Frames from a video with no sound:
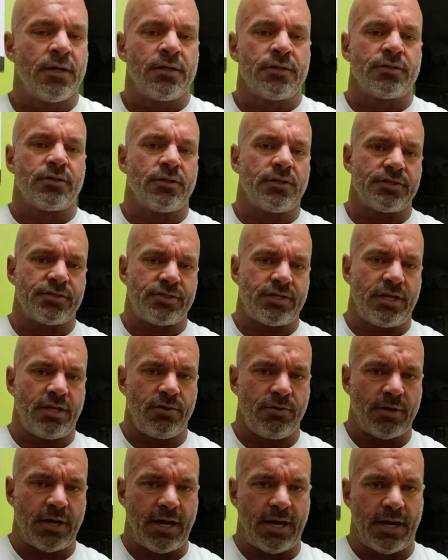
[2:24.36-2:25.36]
So let's say
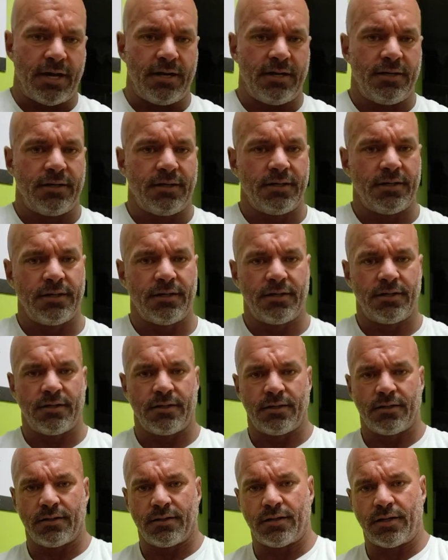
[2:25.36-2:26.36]
you had
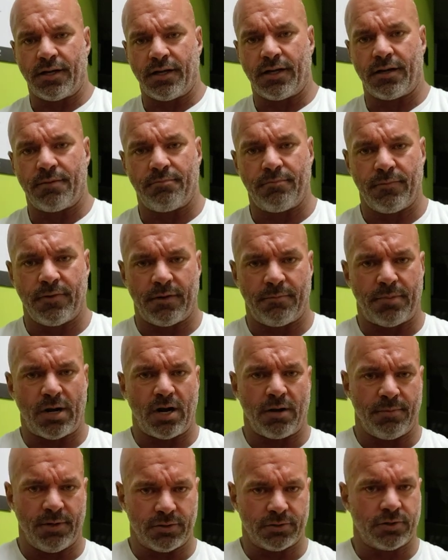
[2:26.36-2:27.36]
like a
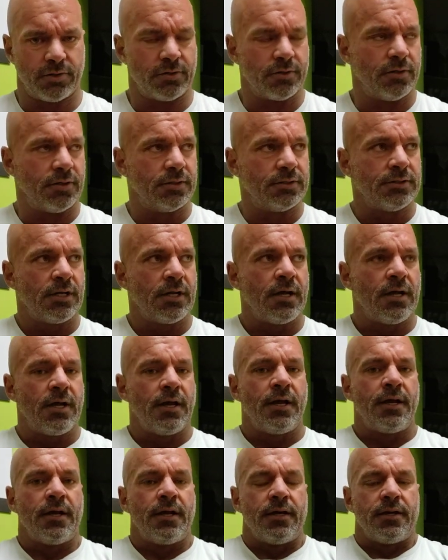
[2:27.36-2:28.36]
barbell curl
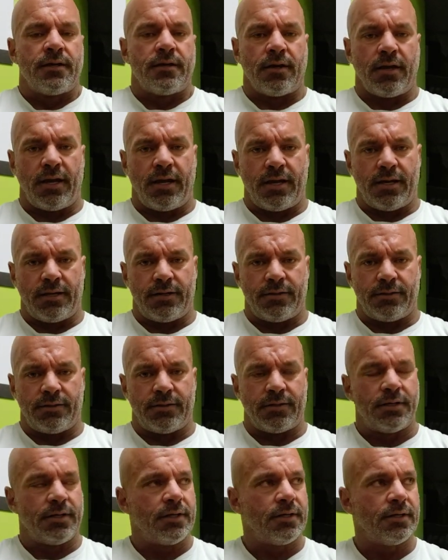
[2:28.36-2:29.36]
and
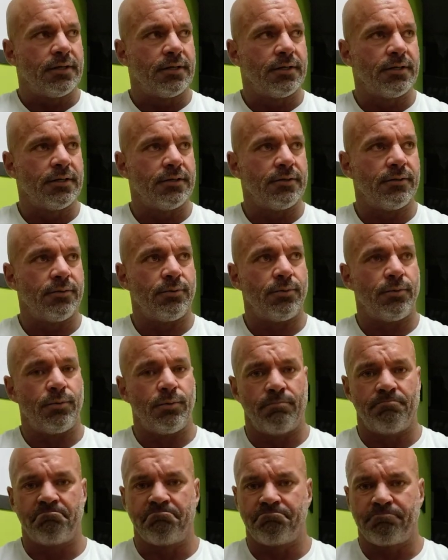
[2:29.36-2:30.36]
you
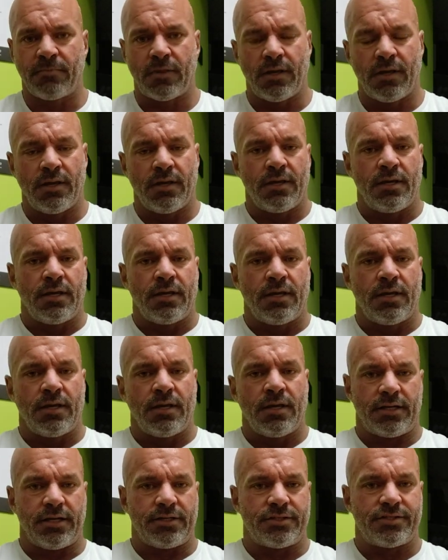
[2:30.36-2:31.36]

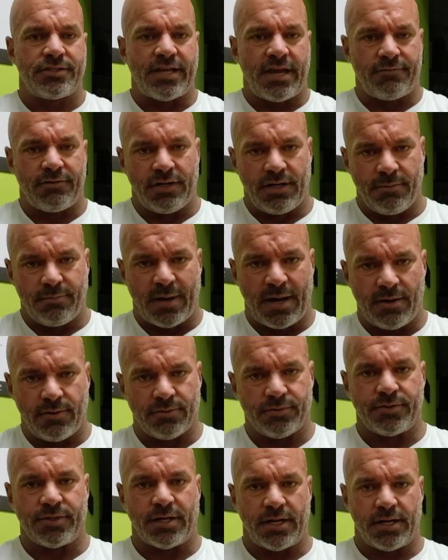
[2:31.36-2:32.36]
had like 70
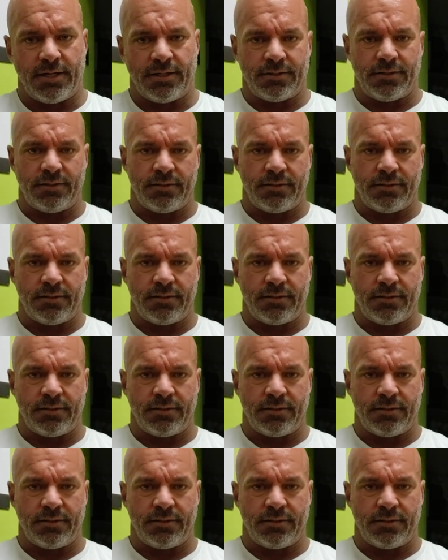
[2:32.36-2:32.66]
pounds on it.